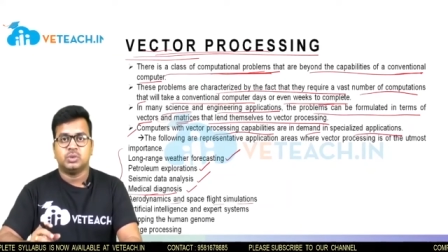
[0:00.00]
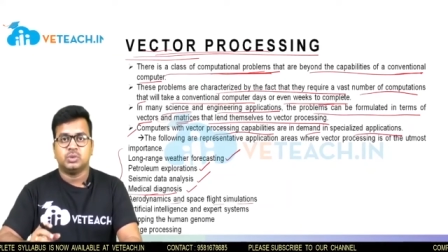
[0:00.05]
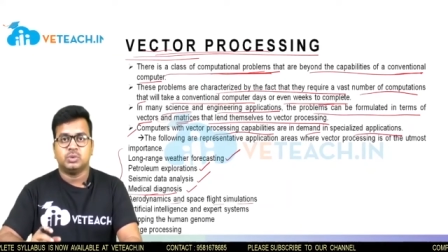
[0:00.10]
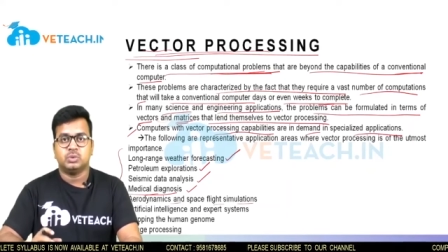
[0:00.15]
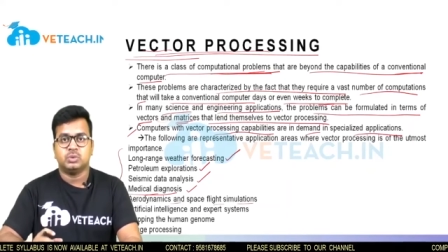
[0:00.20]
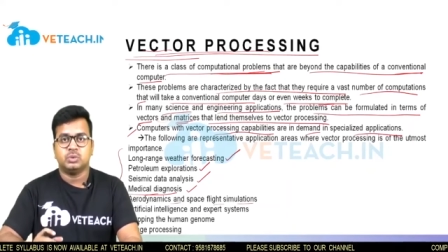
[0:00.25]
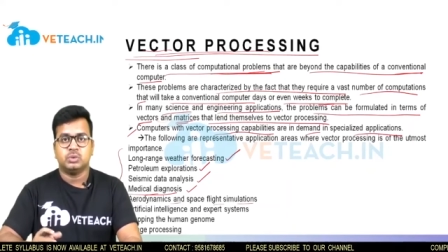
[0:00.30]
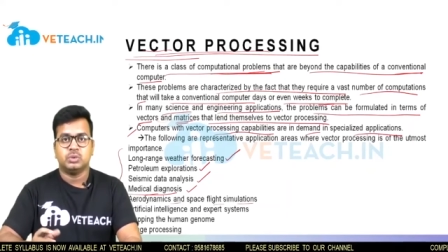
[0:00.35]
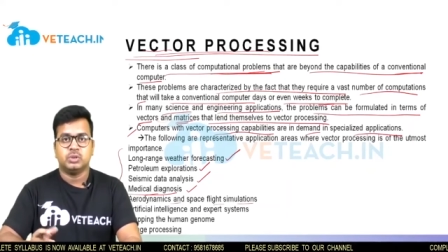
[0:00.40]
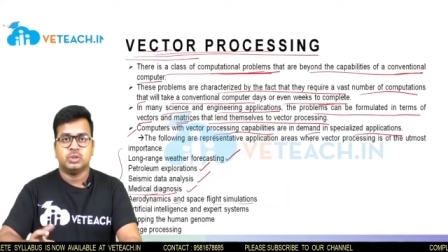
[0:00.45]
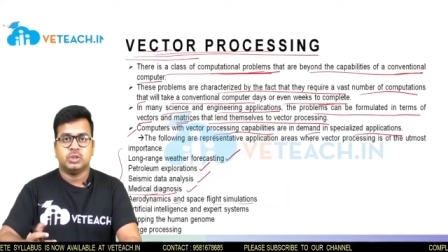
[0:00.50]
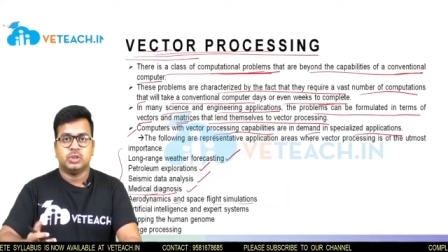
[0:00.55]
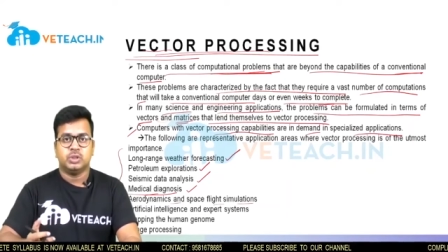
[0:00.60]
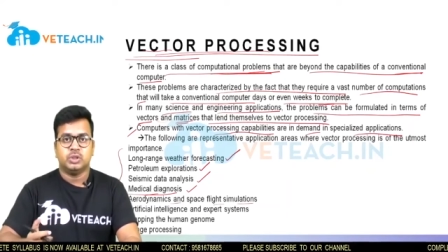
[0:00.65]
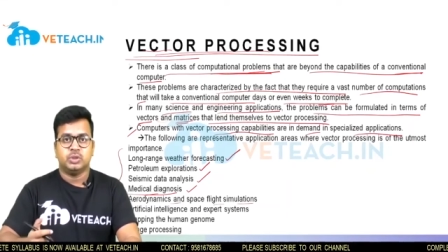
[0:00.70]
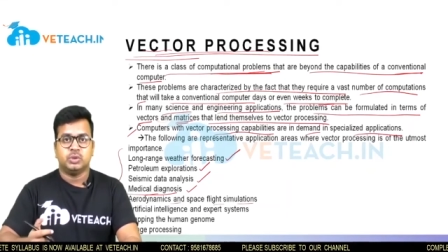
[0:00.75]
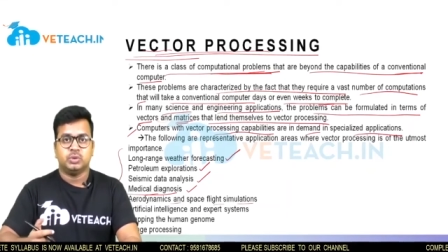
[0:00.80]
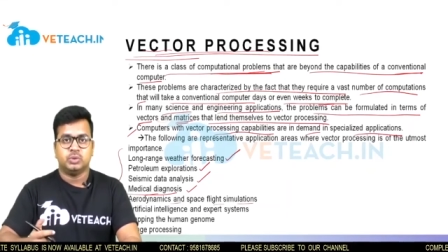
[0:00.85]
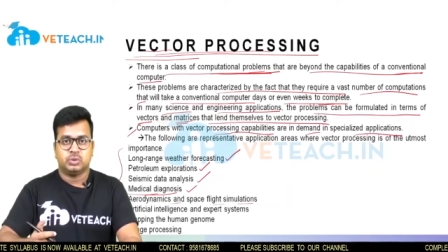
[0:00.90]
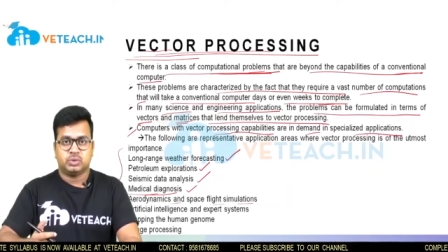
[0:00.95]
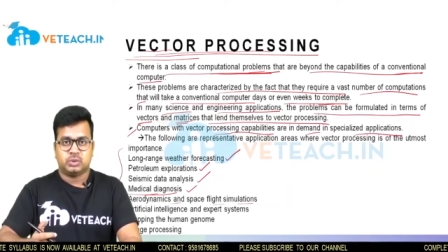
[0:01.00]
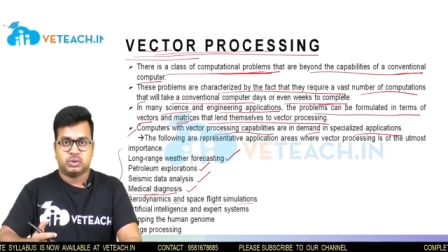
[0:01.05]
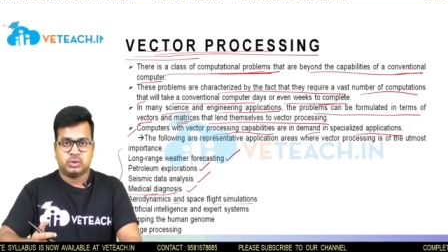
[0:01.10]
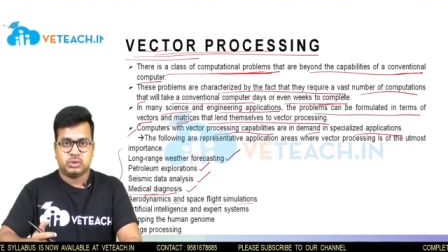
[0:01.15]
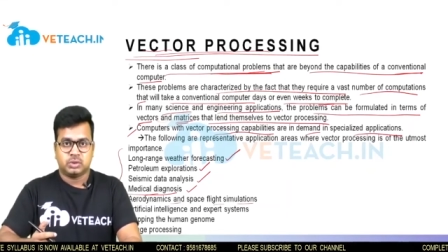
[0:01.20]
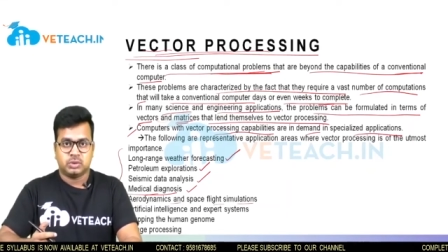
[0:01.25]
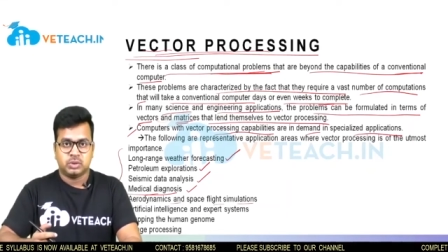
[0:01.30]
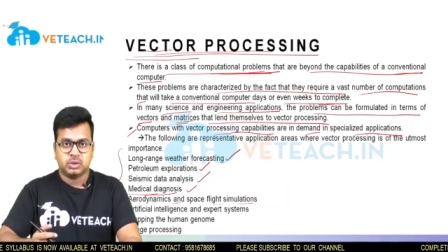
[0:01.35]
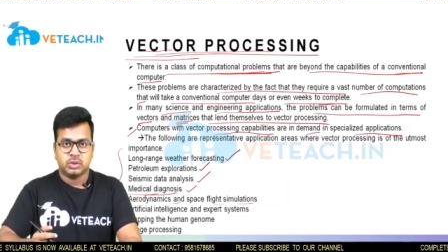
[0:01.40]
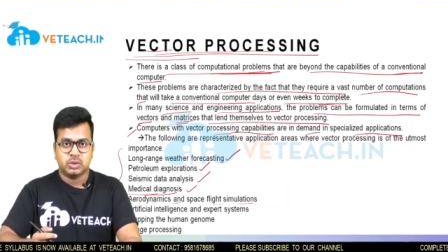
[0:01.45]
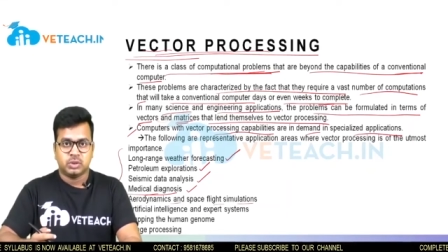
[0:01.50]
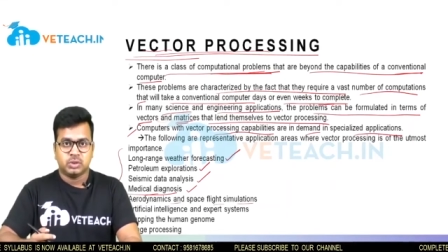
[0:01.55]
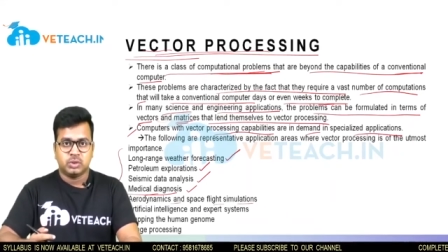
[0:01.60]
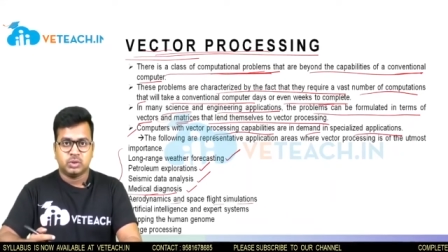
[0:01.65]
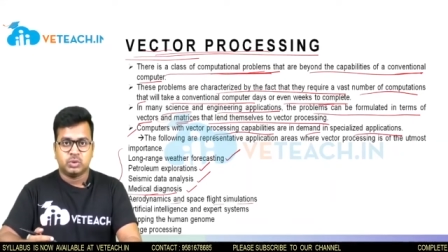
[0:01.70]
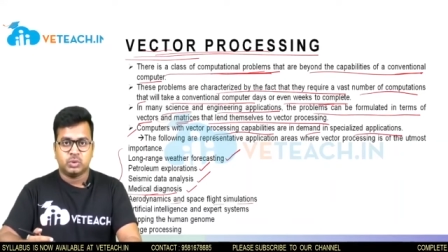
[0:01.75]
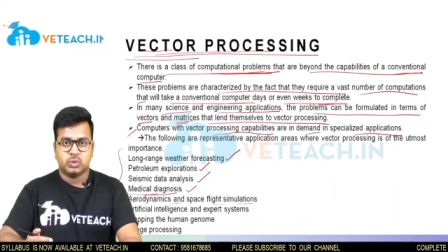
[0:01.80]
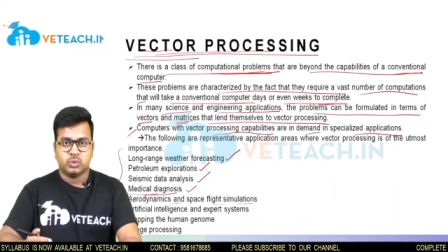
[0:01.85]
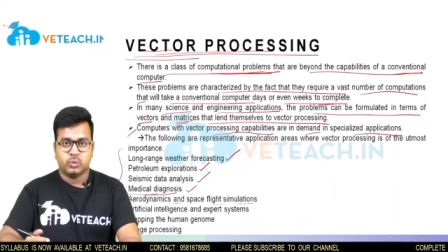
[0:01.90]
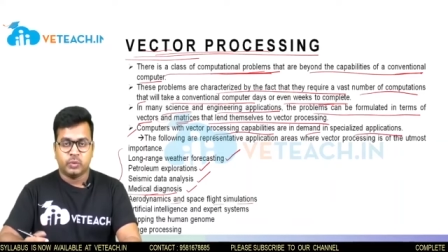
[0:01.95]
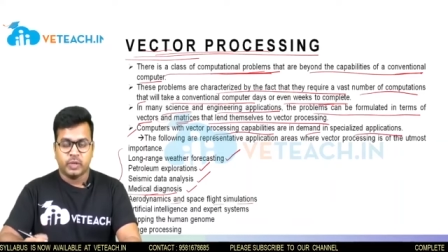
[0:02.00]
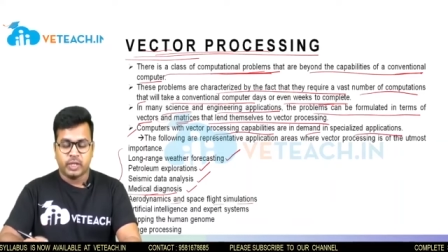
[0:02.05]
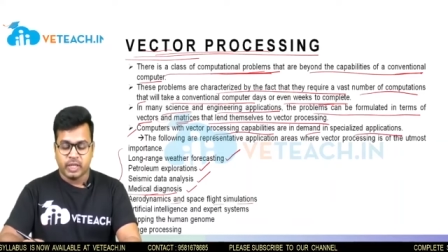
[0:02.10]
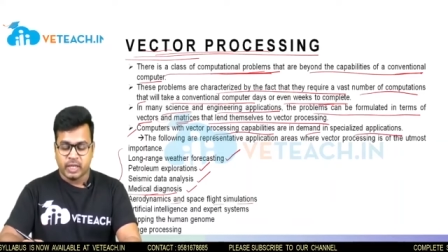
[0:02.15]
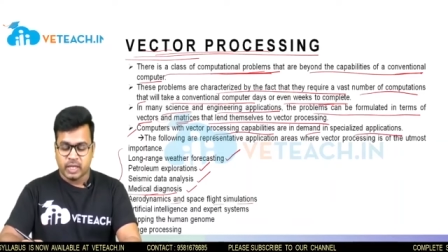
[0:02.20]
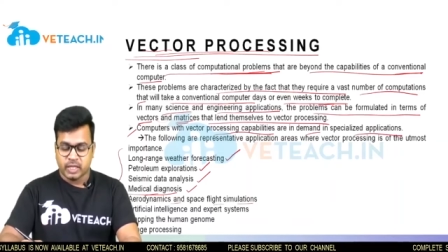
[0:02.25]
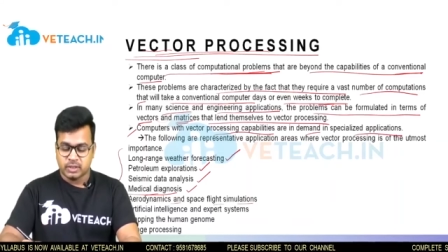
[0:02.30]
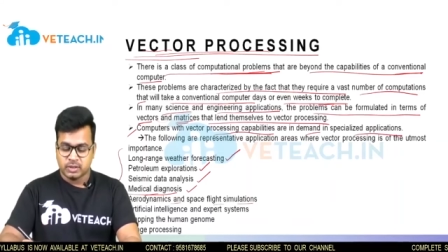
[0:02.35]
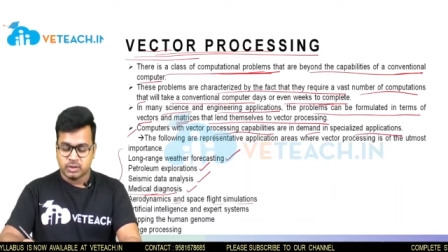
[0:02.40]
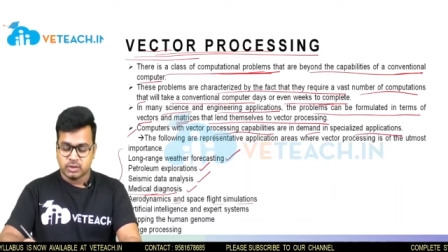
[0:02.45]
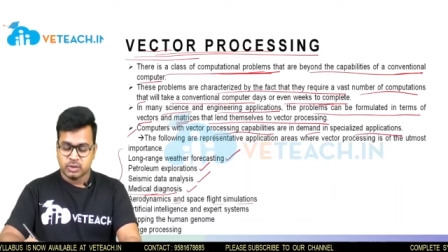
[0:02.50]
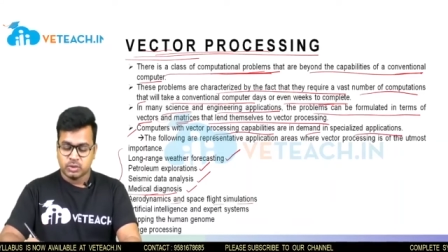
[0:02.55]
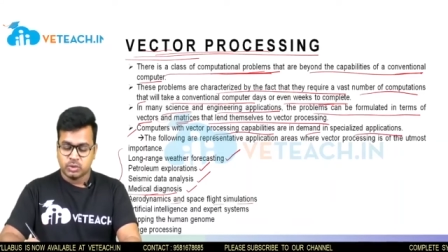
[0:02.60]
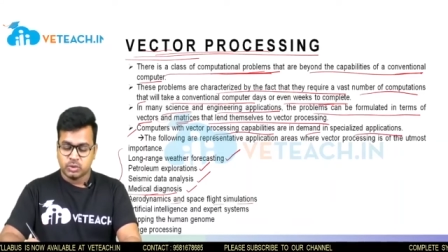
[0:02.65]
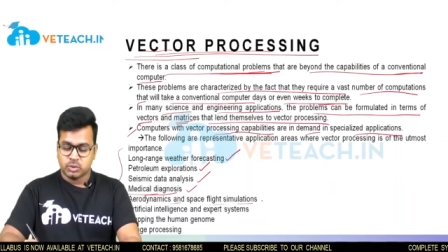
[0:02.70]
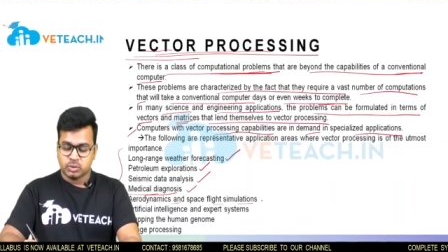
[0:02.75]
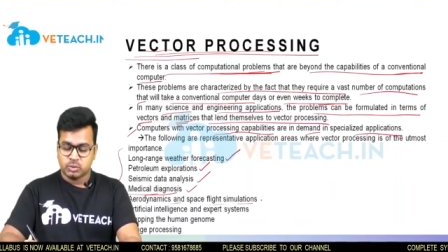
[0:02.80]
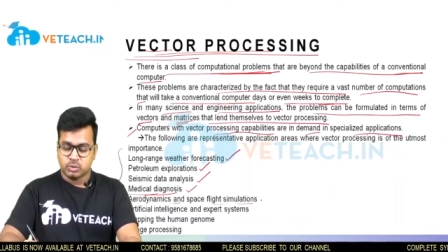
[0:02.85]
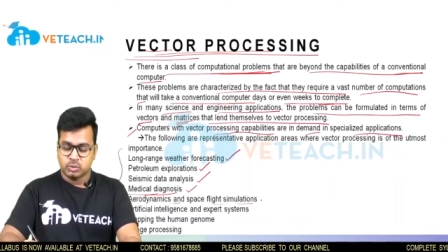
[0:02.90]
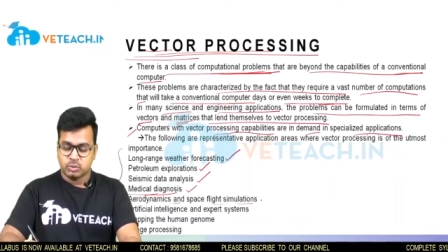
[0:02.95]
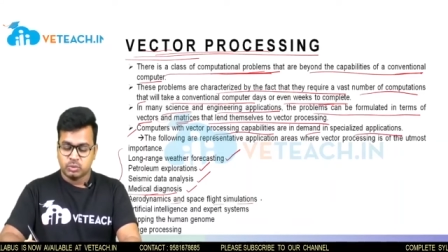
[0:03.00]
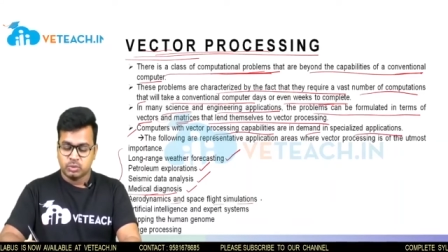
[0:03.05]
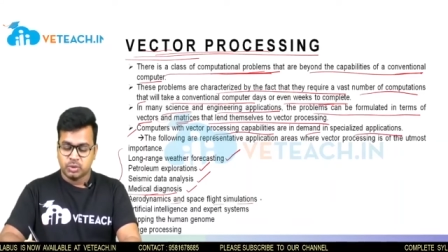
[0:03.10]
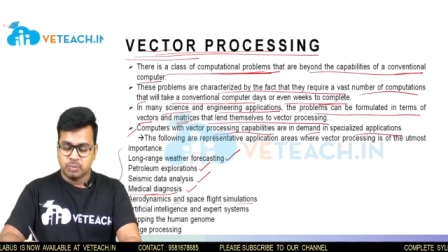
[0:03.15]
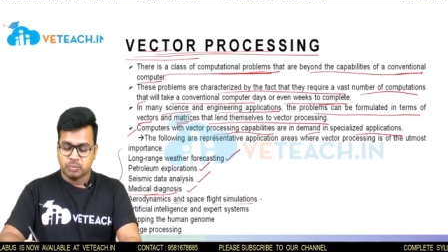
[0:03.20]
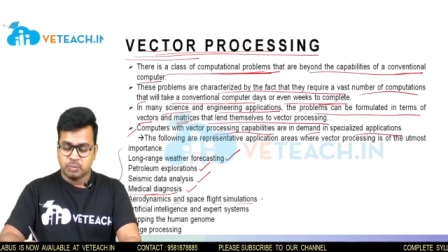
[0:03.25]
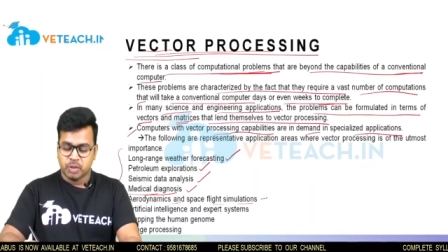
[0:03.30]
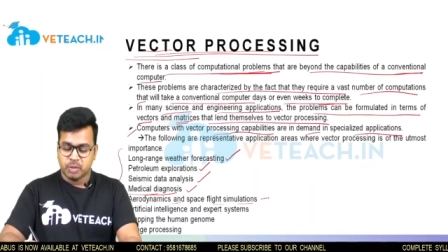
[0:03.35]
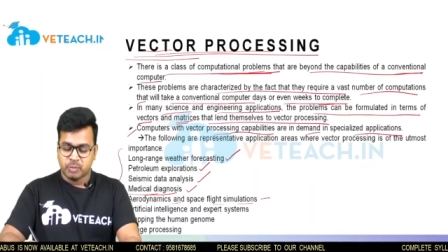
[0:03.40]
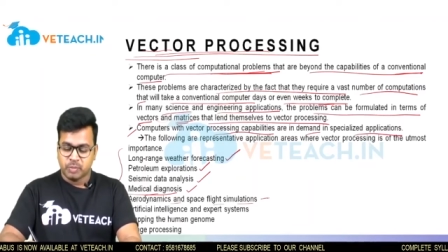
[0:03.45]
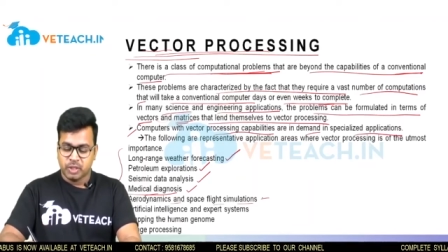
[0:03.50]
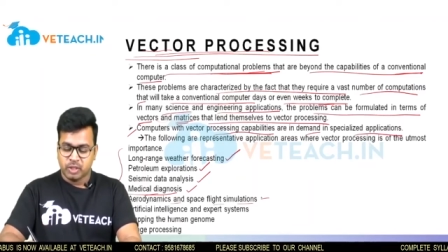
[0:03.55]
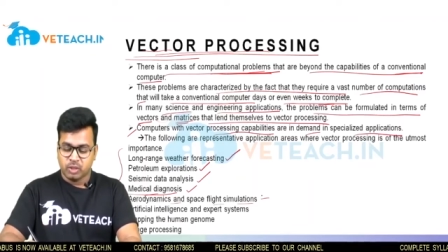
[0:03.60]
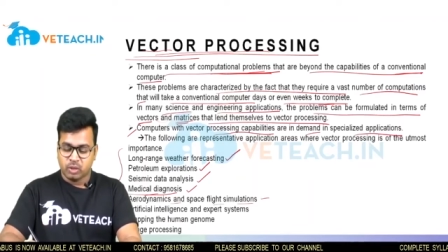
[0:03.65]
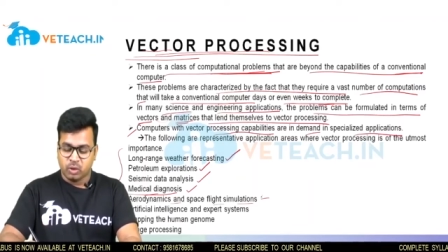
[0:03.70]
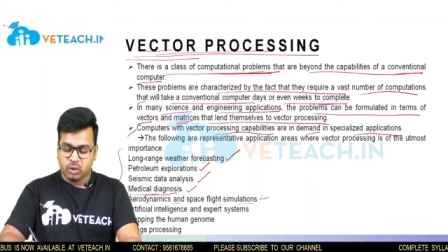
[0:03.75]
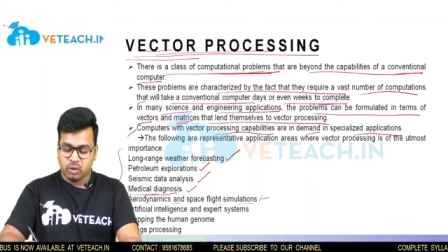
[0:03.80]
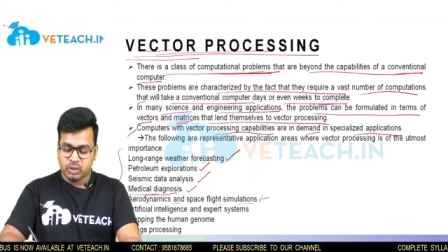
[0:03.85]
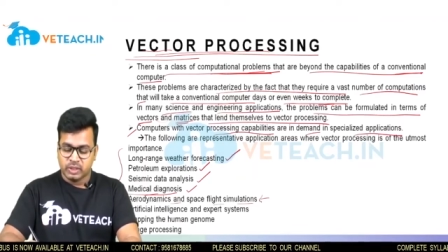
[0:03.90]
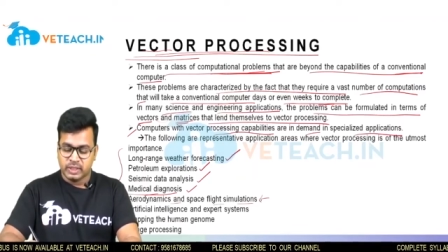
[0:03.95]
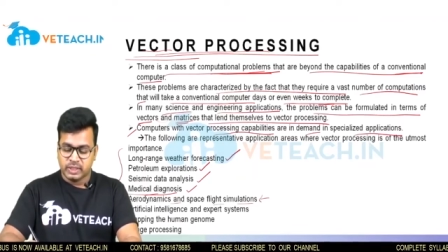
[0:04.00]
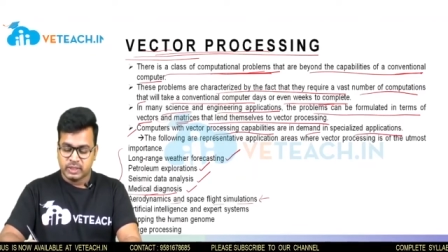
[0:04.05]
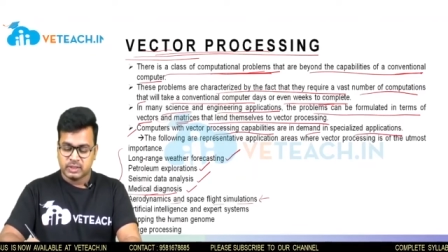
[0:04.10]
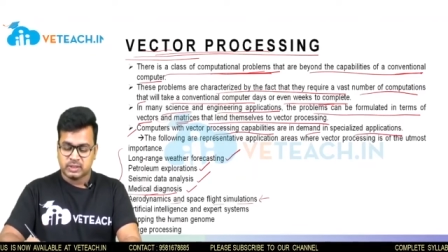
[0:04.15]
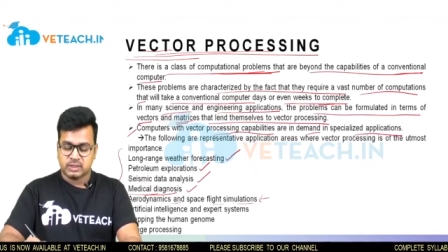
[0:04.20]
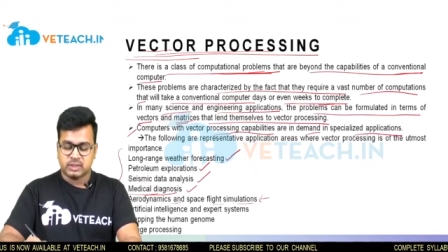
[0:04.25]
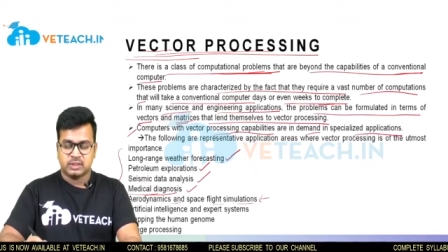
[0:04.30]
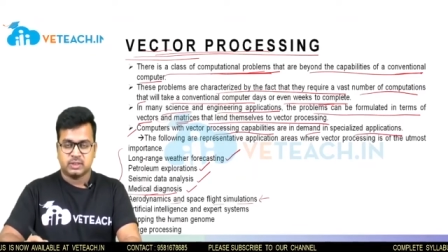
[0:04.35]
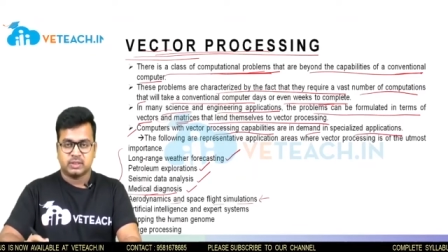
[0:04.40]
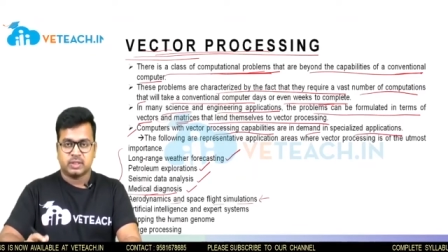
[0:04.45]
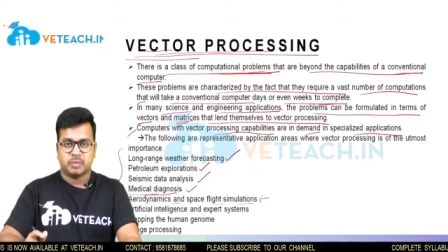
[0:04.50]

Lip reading: to use. So whereas to implement all these things,